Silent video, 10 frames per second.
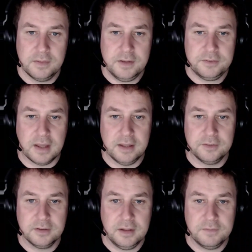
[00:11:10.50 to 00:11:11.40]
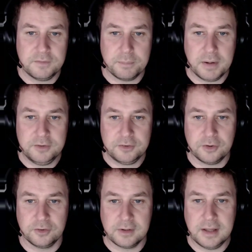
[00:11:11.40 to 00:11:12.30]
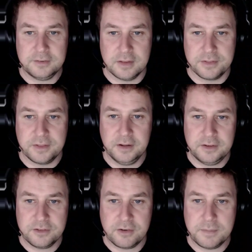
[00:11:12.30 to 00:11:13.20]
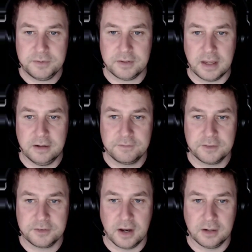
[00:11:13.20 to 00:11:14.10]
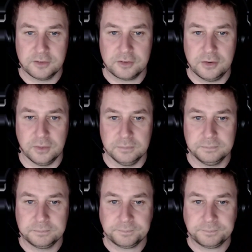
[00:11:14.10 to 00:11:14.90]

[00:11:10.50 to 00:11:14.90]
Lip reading: This says if the player's score is less than 33% of the target score.